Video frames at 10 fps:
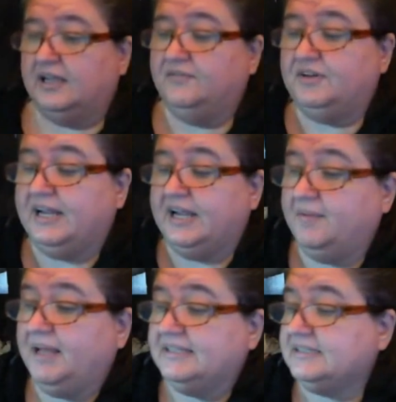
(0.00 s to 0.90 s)
every day
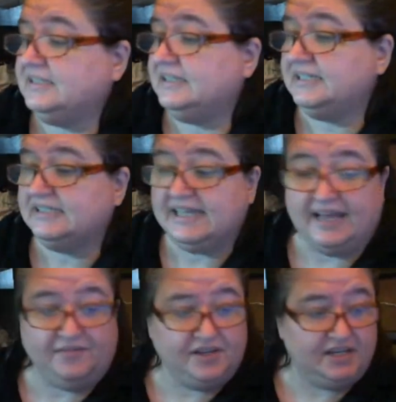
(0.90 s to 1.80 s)
I'm hustling, is
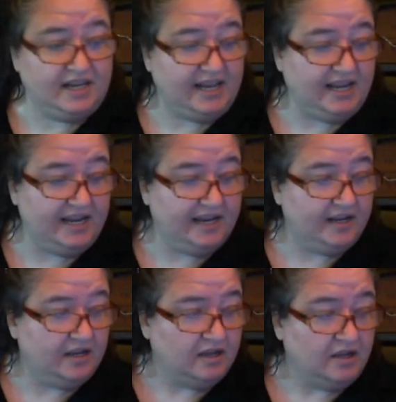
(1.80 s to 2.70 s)

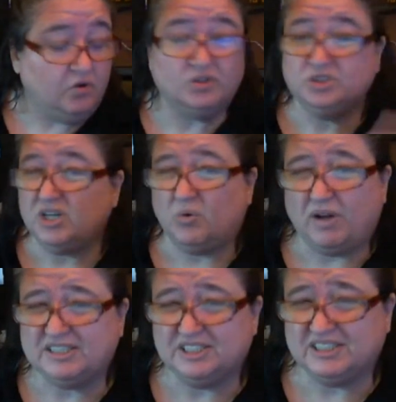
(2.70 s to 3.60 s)
having of course, you're not
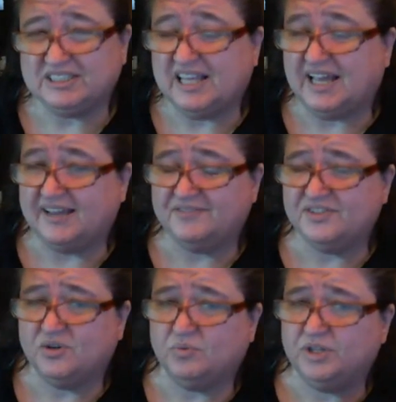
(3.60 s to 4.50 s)
watching this live,
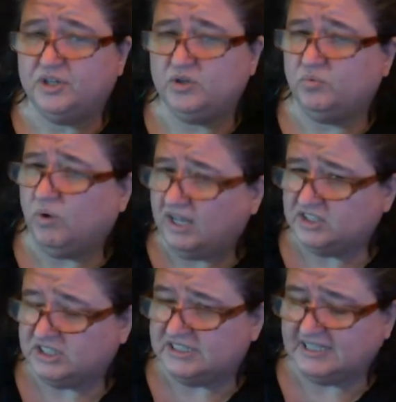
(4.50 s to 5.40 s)
so when you
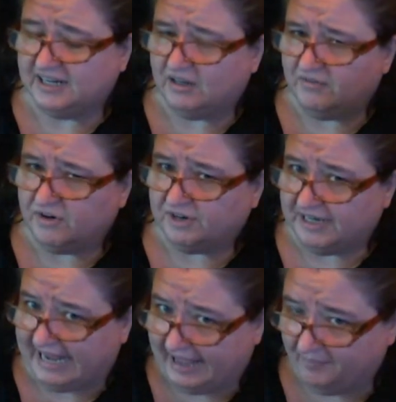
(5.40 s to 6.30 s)
watch this, that'll have
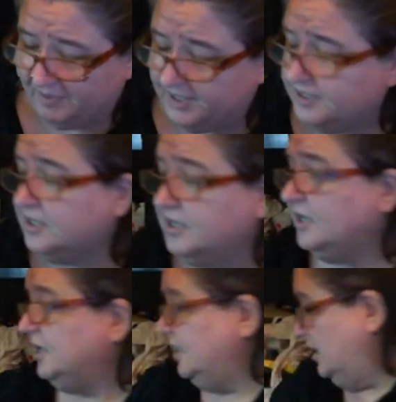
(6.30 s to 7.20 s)
already happened.
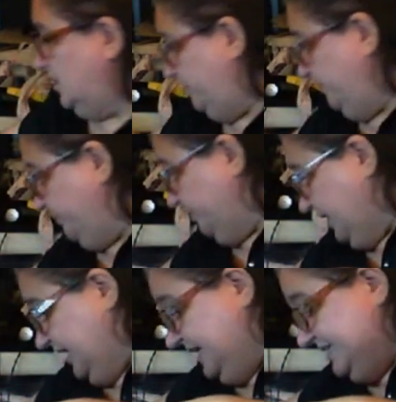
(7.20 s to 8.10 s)

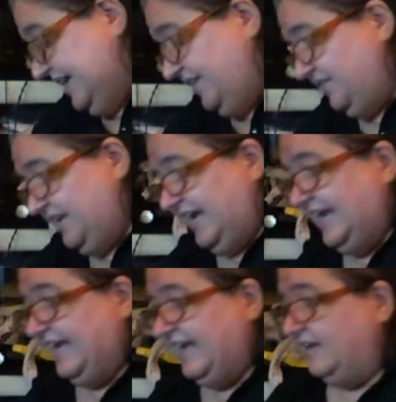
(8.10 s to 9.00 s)
He's having a
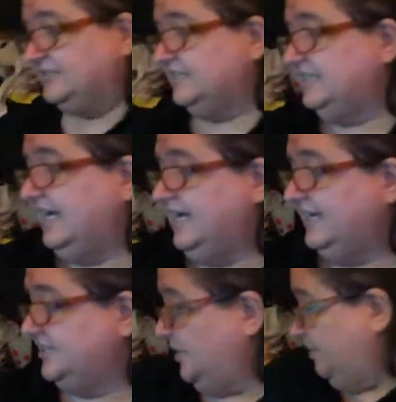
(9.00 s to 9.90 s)
hangout
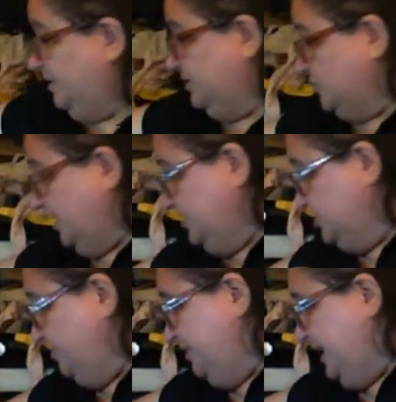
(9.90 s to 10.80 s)
today, so I'm going to try
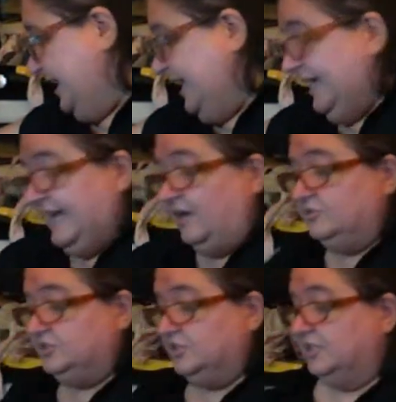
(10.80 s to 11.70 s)
and jump in a
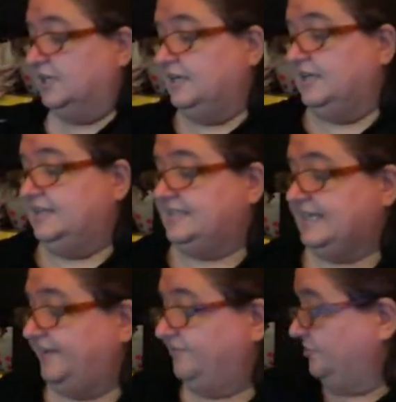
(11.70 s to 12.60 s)
hangout this
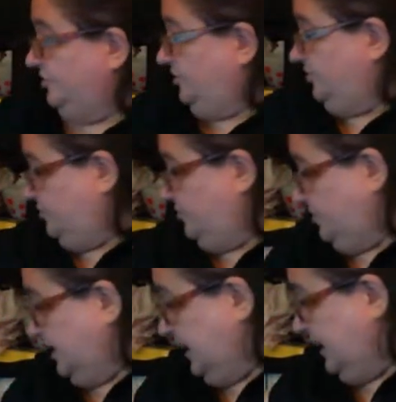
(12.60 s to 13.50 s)

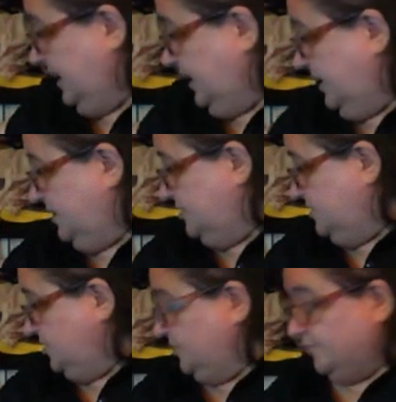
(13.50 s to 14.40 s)
afternoon and